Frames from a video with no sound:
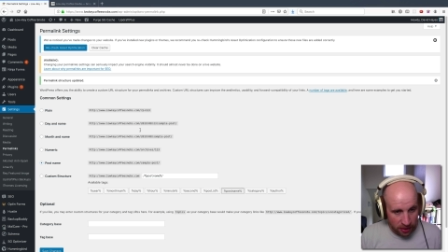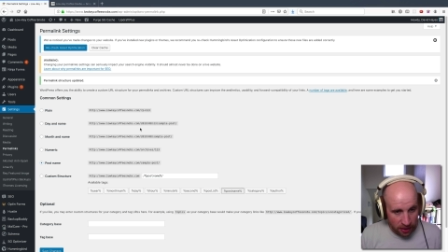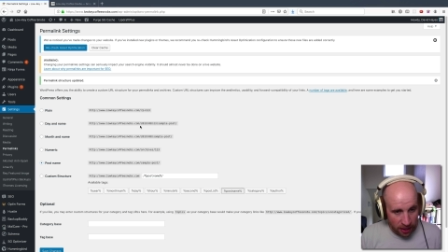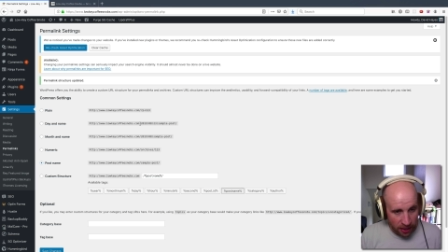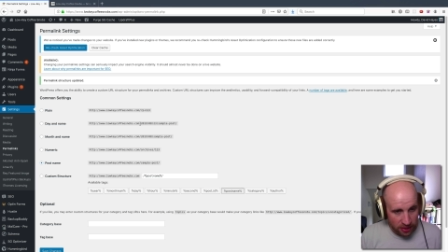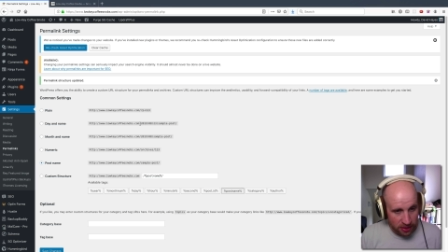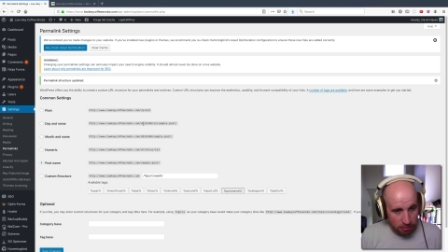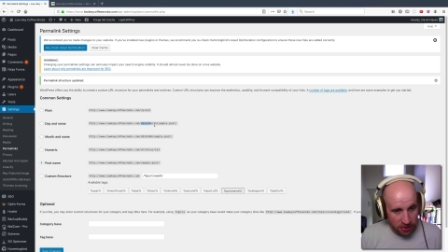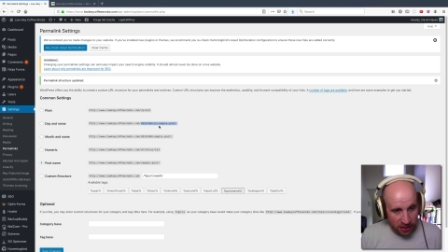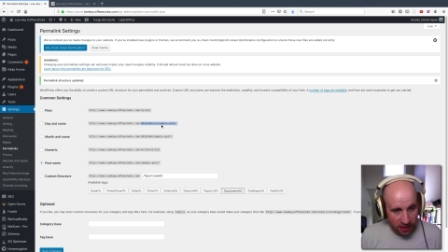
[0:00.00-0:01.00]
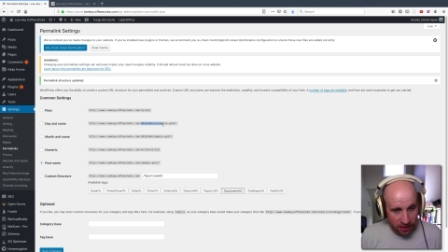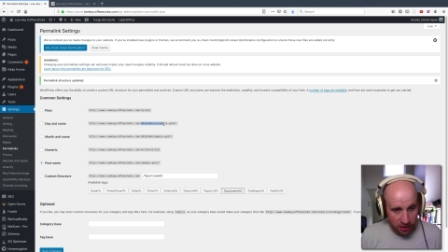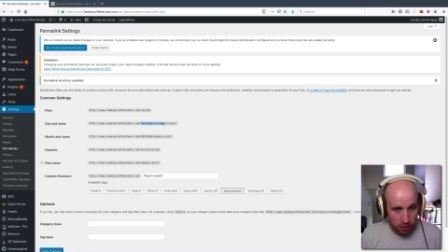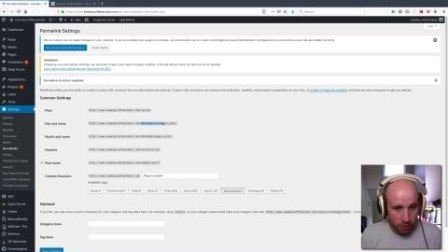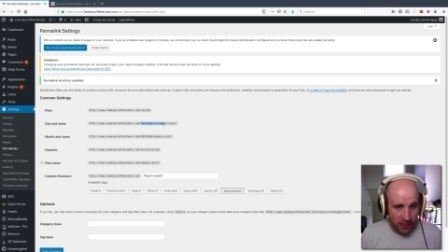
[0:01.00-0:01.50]
uh, something like
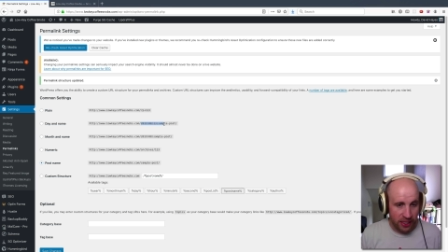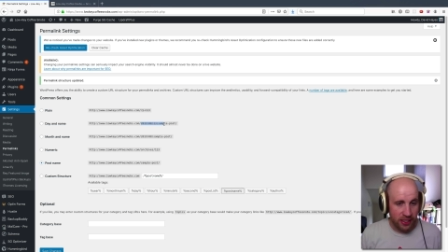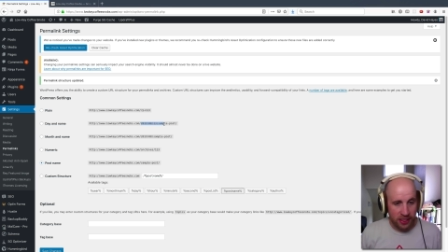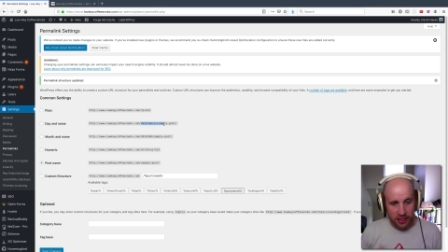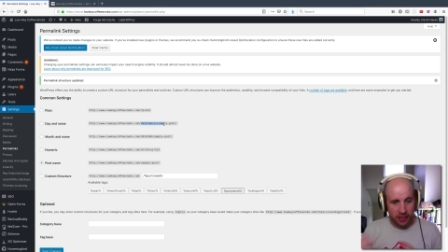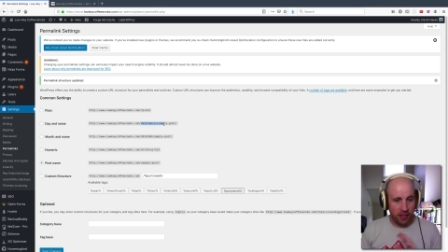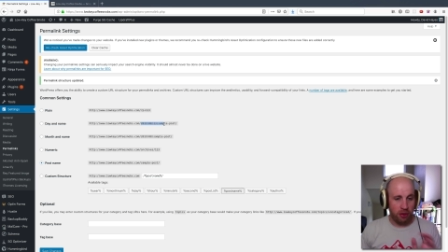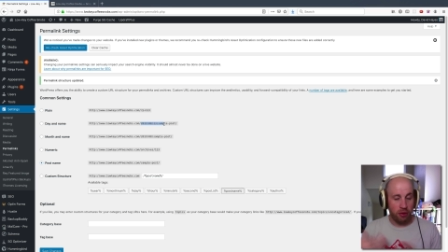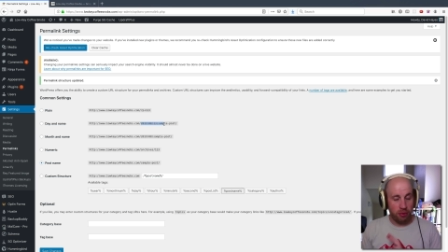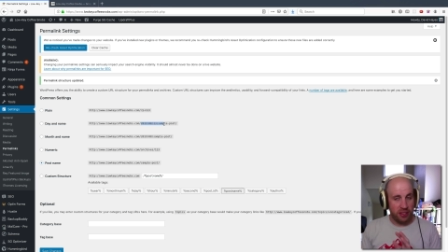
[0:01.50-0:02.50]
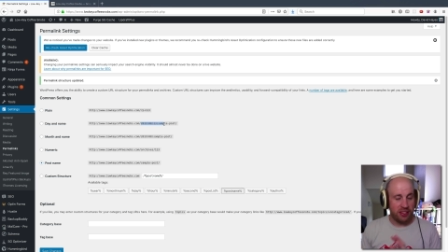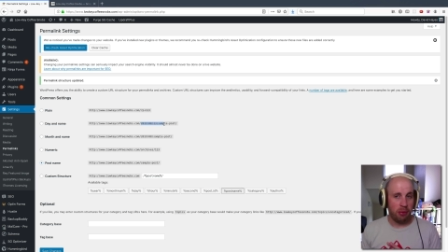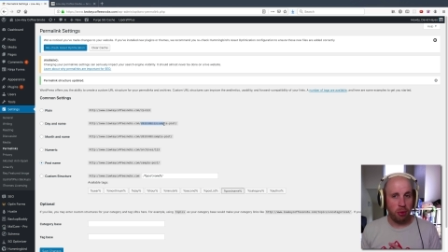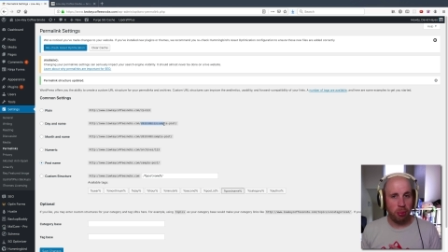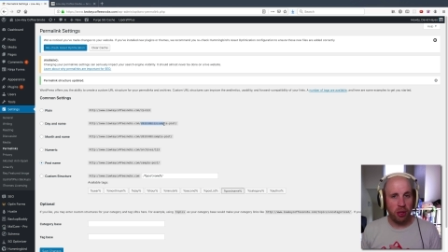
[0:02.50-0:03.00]
this 2019.03
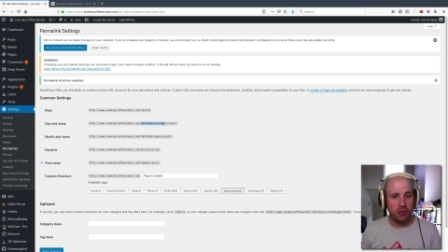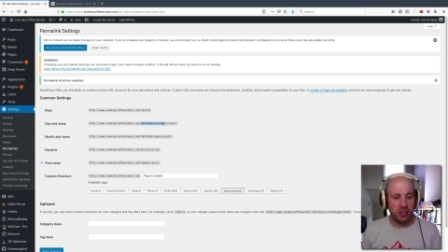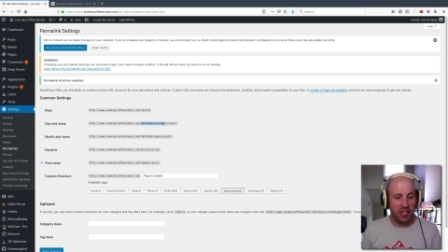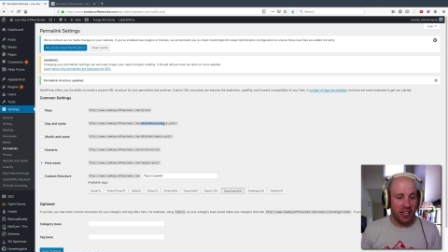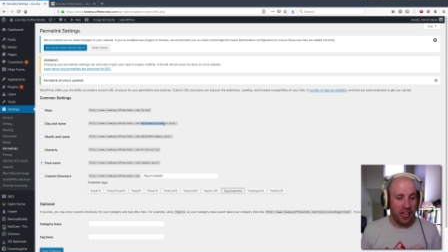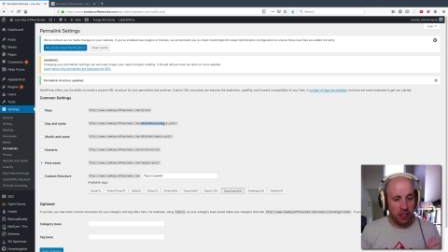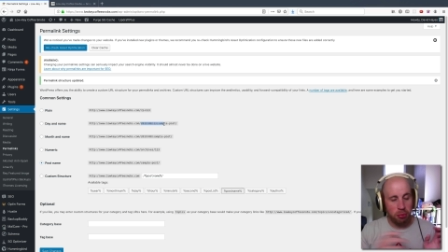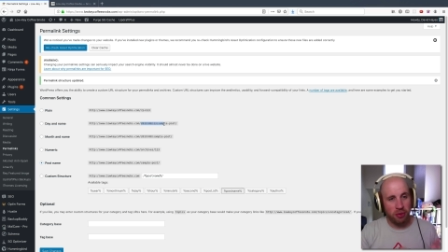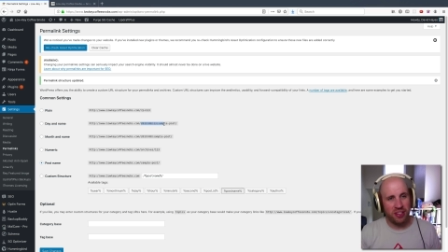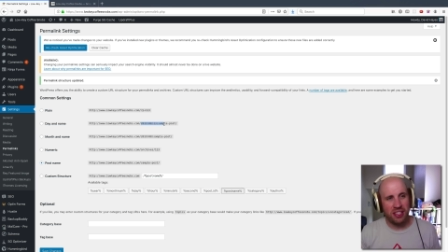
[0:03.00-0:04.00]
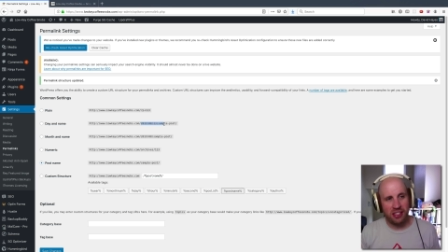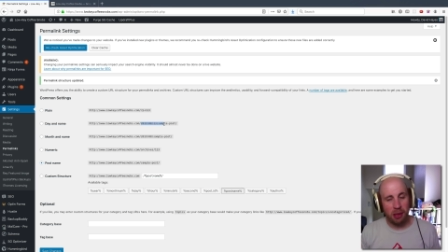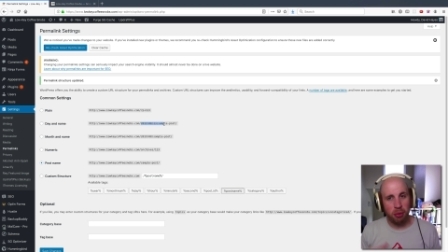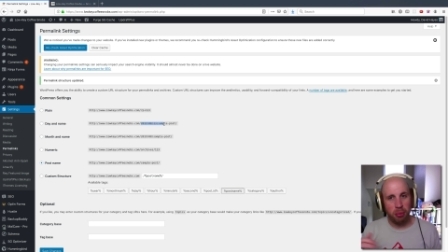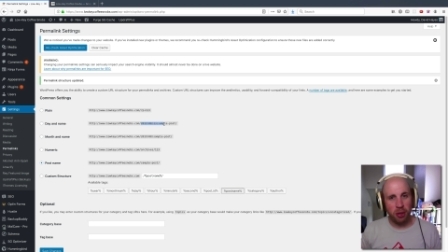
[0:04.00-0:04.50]
sample post and you move it to
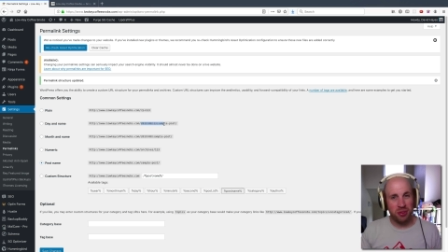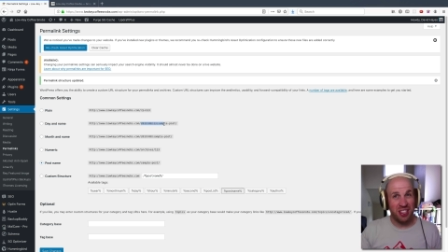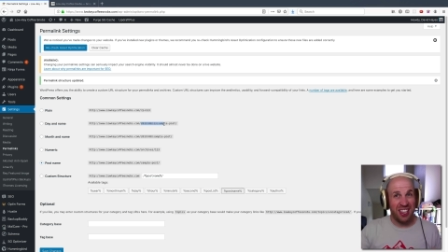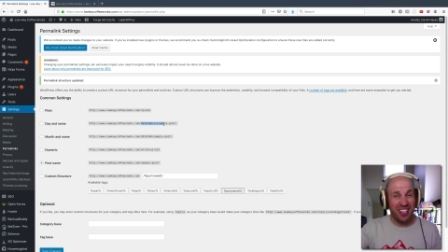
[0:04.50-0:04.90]
sample post,